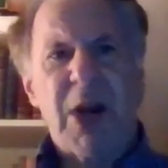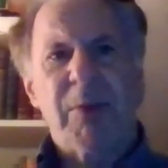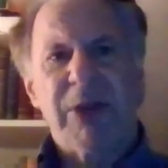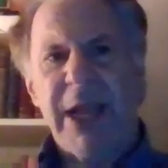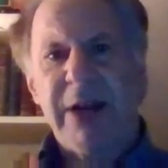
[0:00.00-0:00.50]
It's
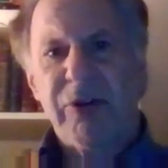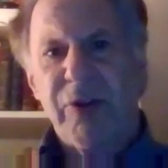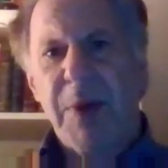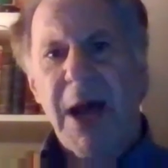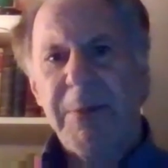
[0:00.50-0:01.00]
probably
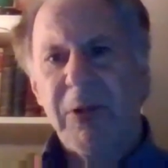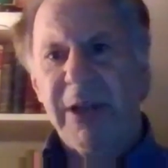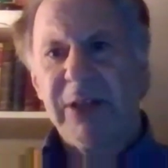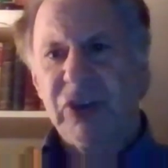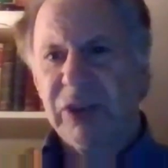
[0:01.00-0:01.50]
entered the
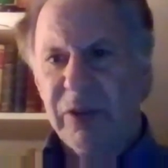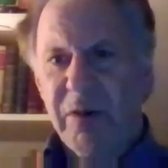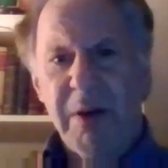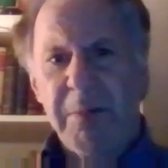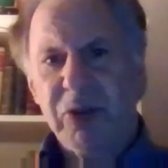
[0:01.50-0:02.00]
population
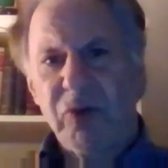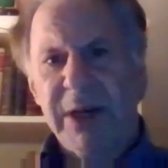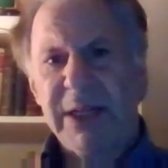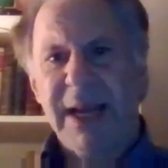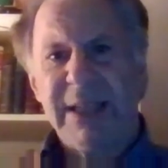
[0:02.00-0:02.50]
in November
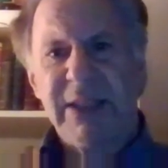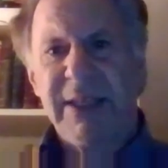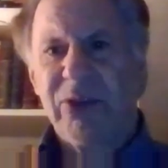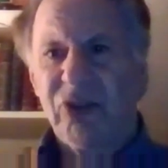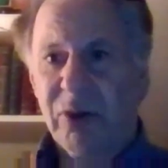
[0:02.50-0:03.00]

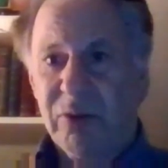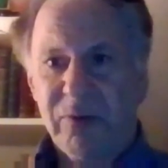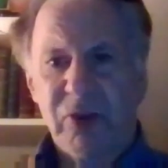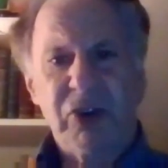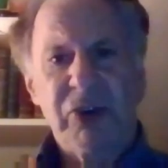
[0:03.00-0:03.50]
2019.
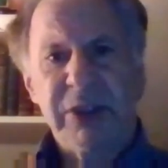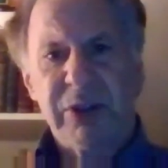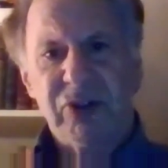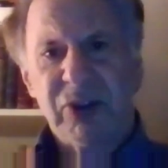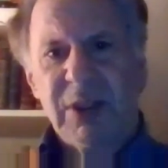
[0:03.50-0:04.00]
So for 2
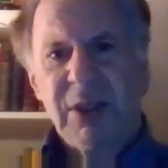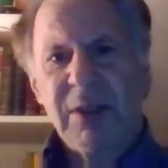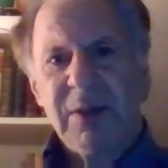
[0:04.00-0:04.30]
years.